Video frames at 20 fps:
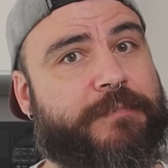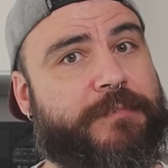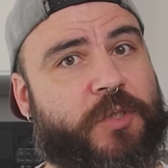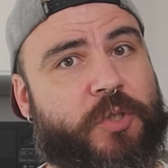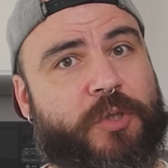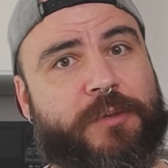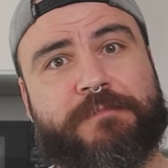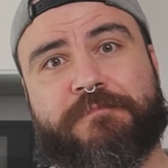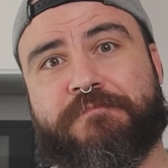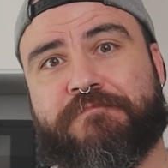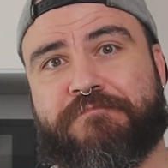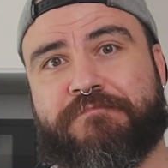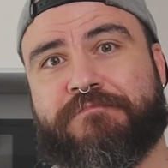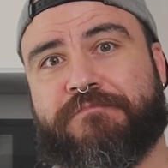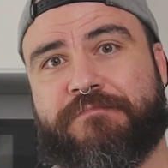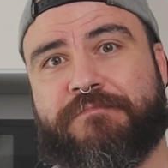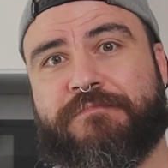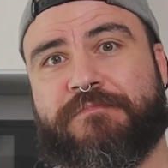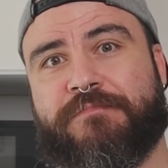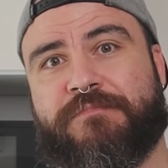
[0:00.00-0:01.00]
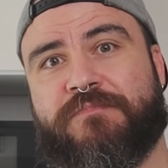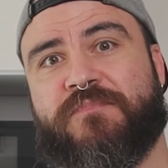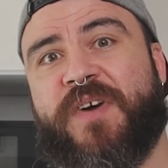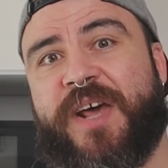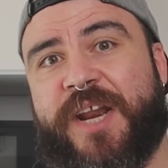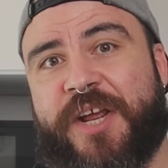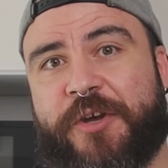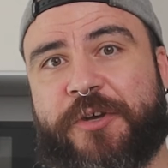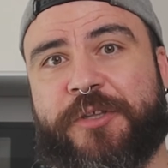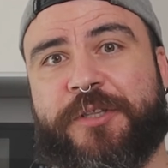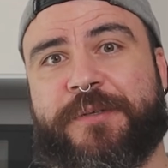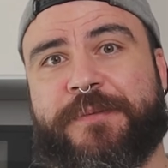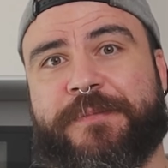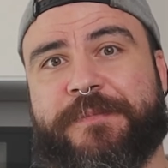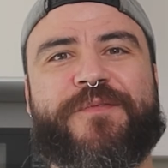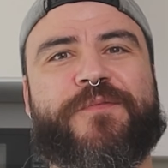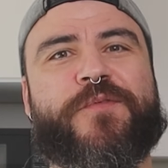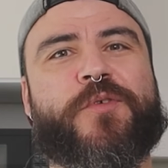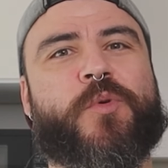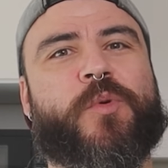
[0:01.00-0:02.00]
So very good.
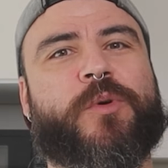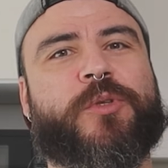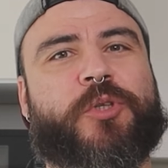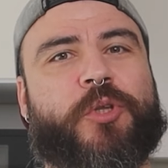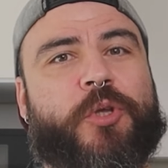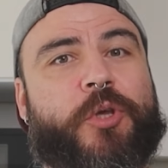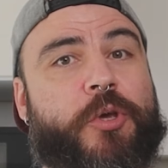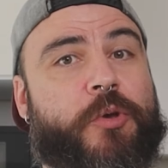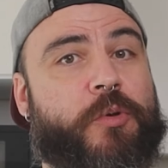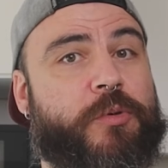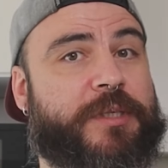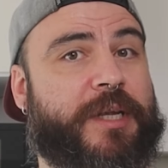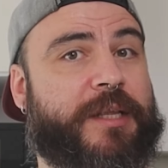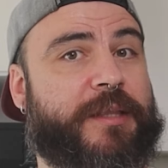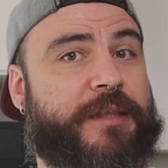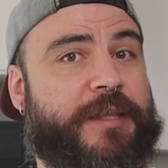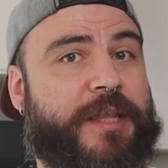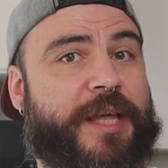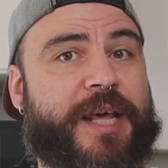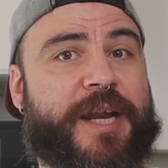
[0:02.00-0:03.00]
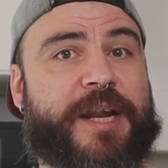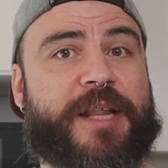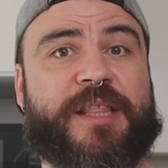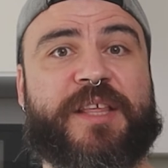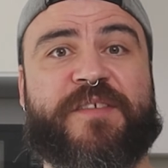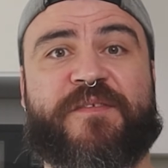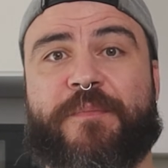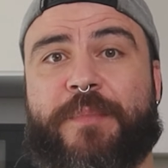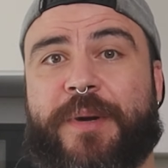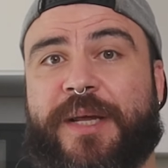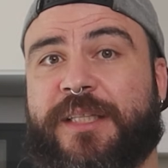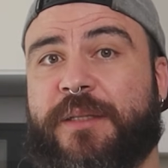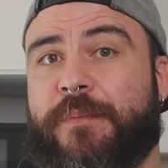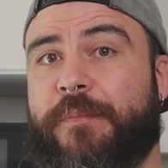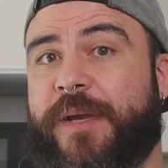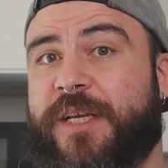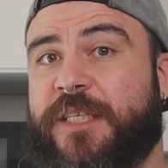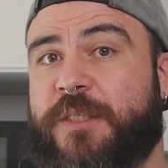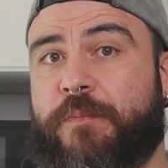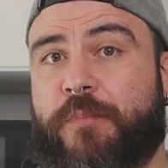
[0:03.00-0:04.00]
If you want to use alternative
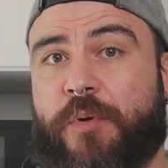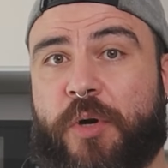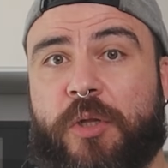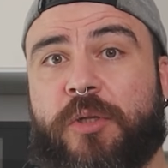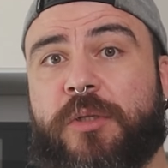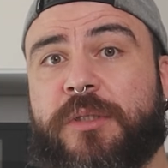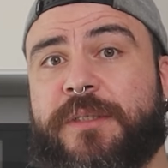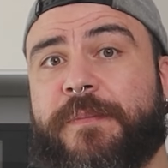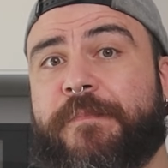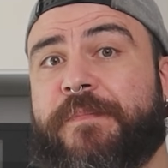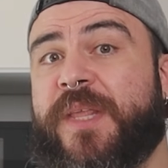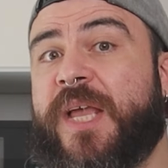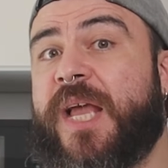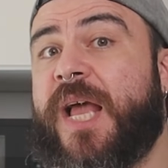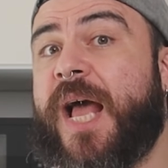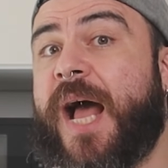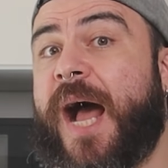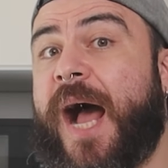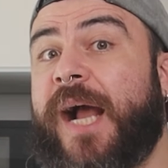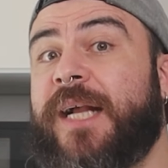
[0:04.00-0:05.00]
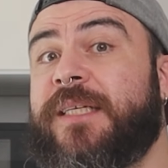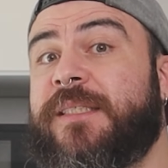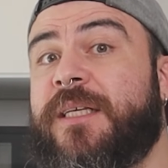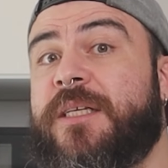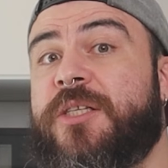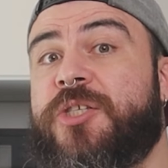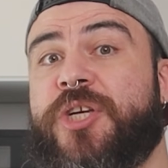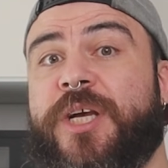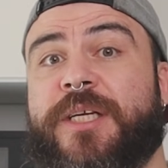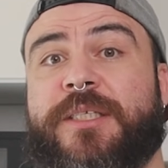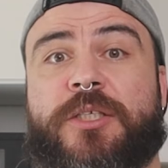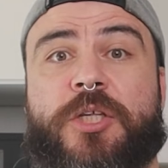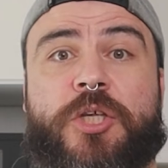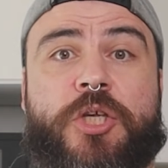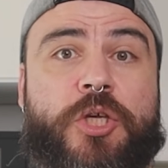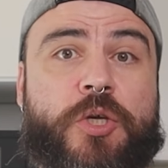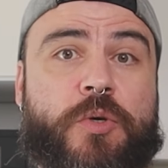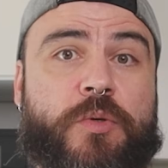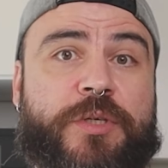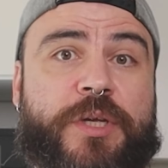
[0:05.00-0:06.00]
plant-based products, I suggest
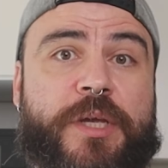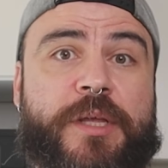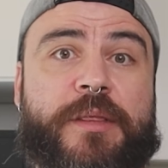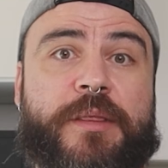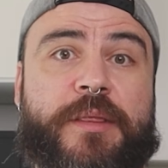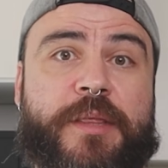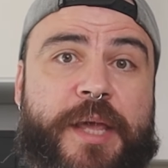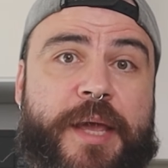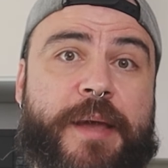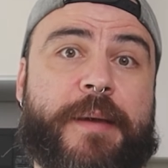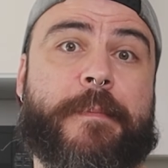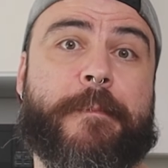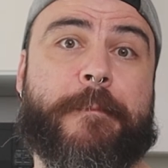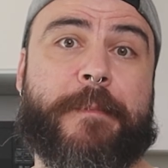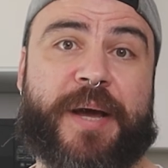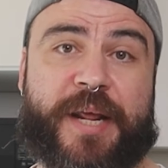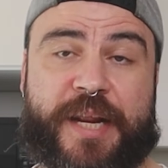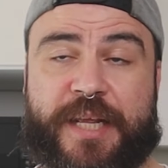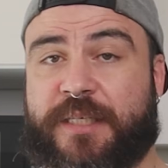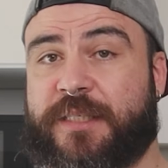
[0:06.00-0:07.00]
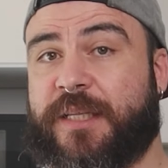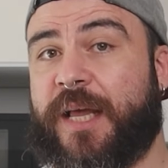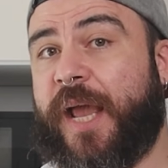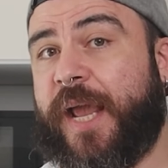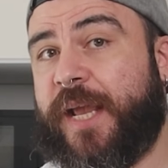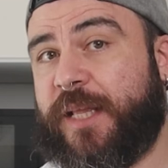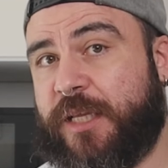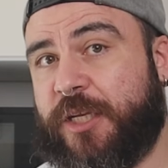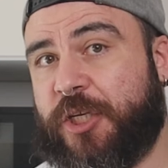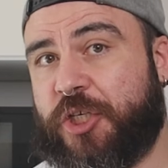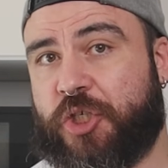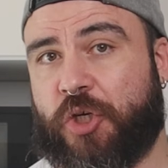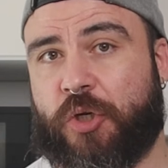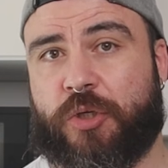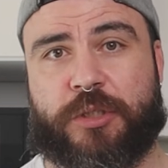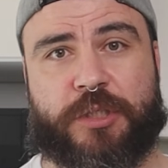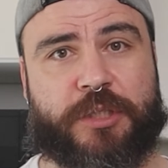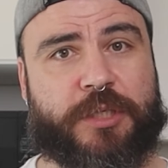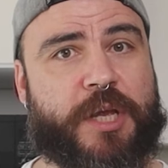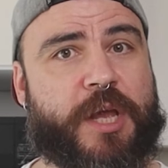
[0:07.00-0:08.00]
using the Barista
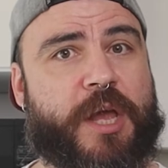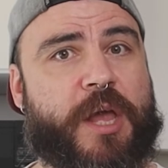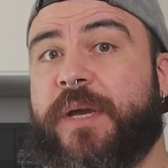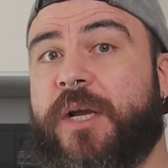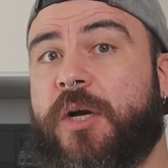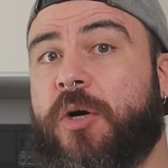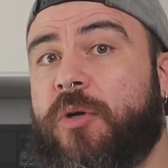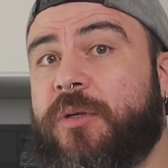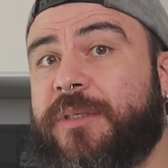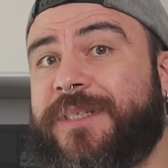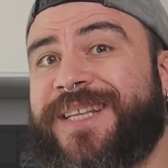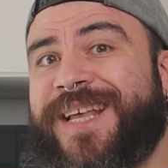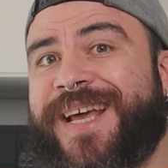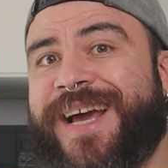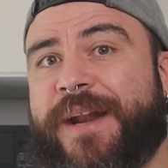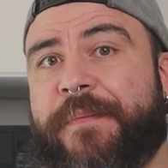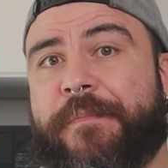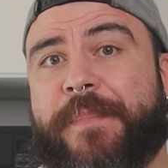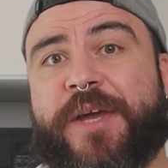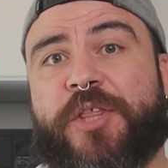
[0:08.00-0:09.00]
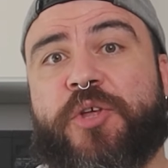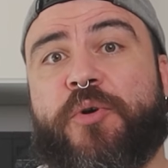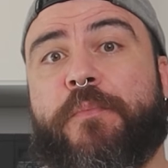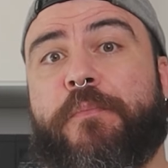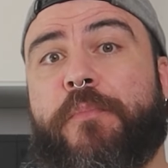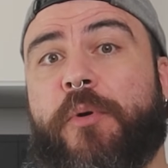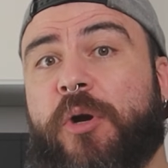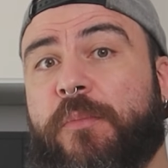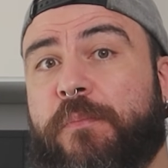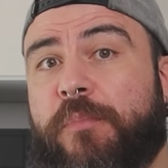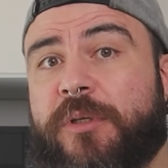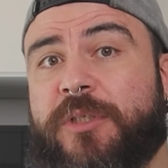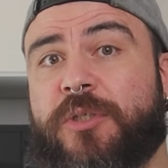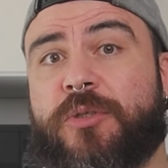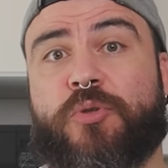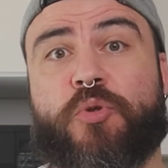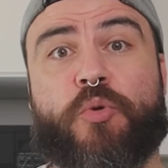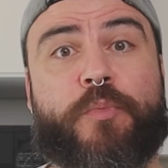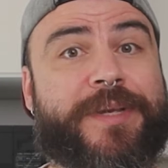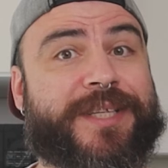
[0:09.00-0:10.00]
editions, because they are made on purpose
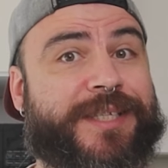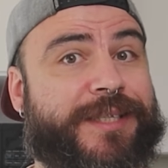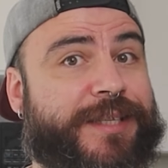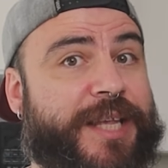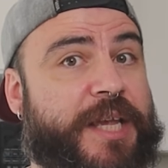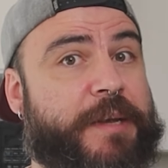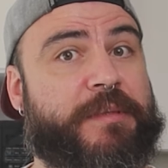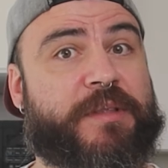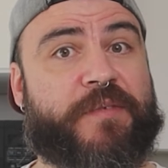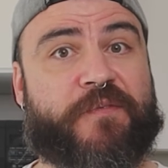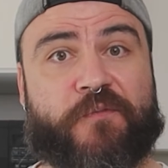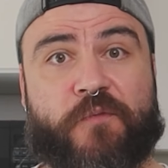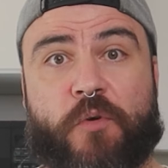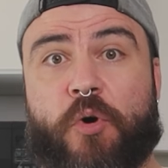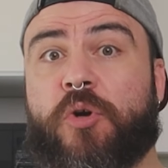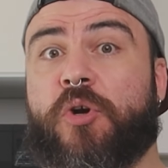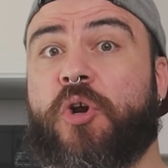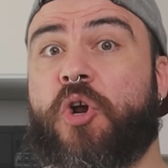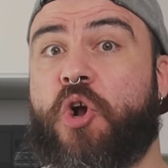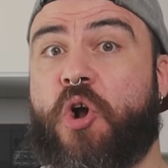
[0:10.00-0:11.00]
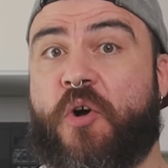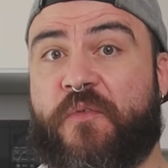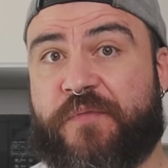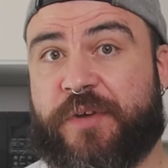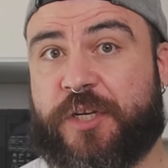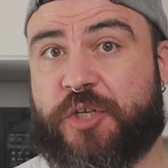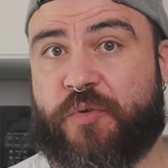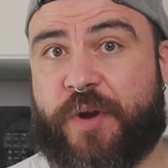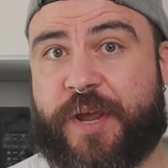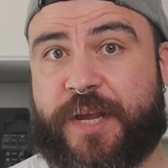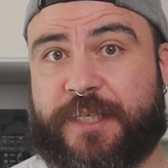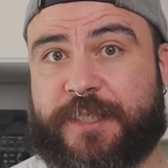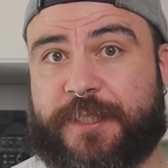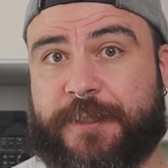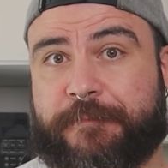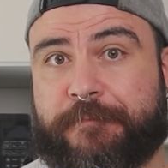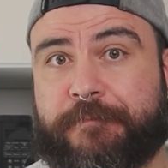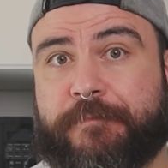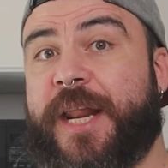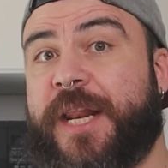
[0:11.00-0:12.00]
to steamed for coffee
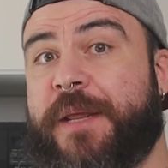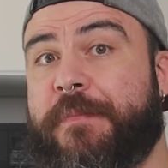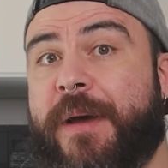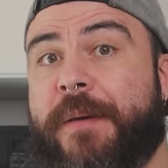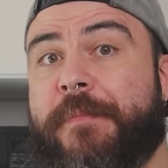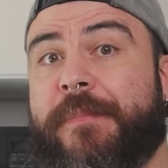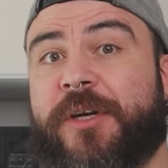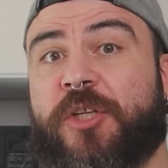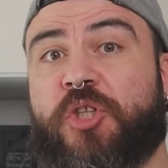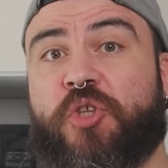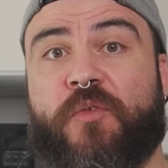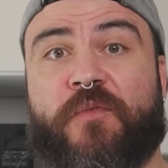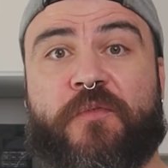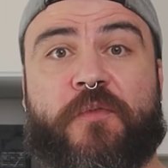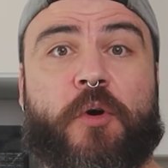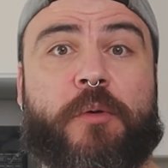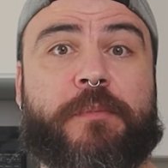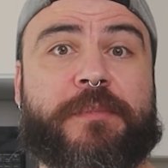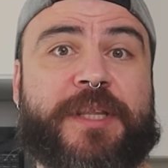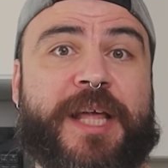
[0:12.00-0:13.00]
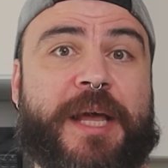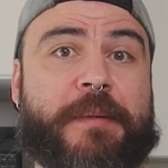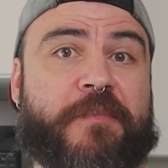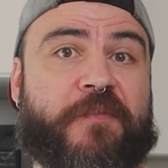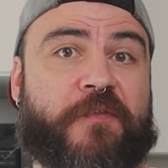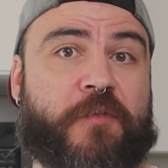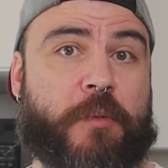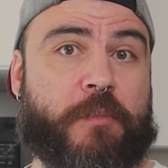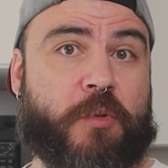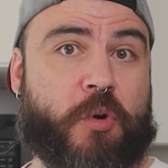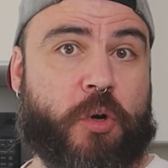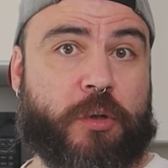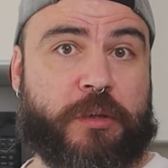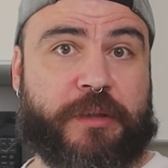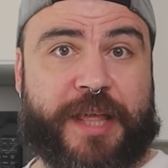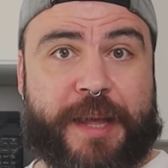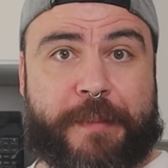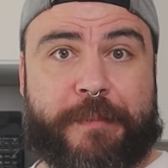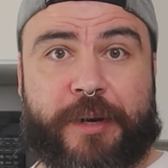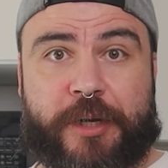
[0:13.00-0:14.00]
drinks. And remember to foam them from
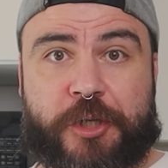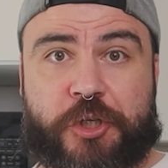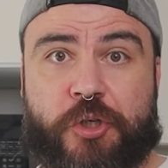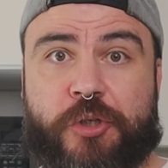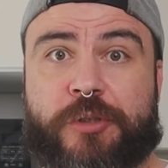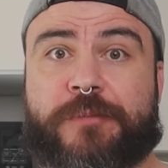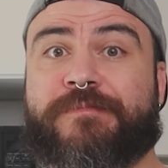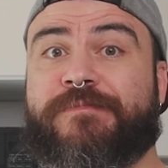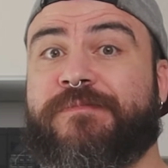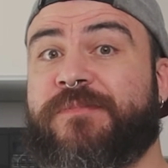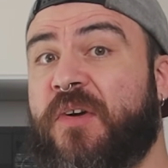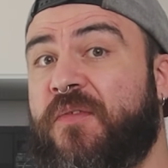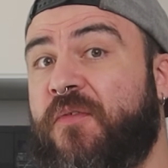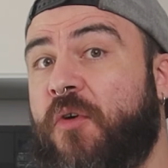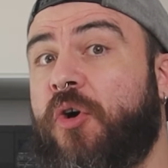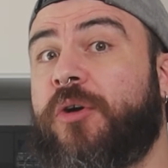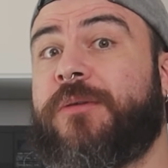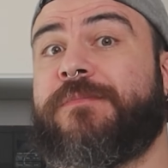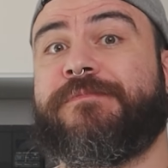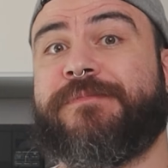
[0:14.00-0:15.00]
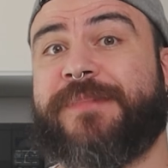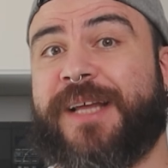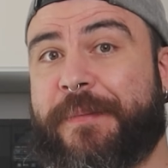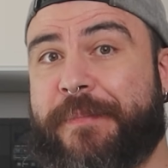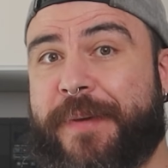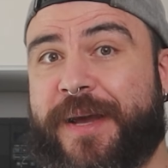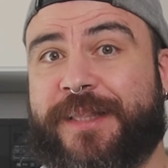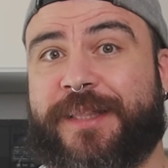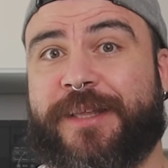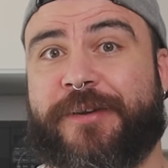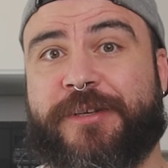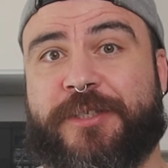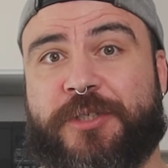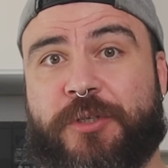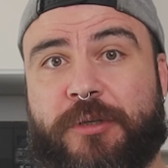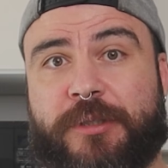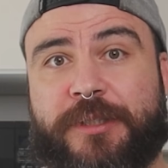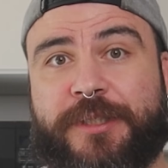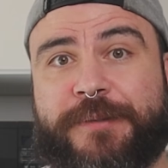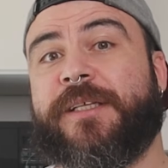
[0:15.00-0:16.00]
cold temperature for a better result.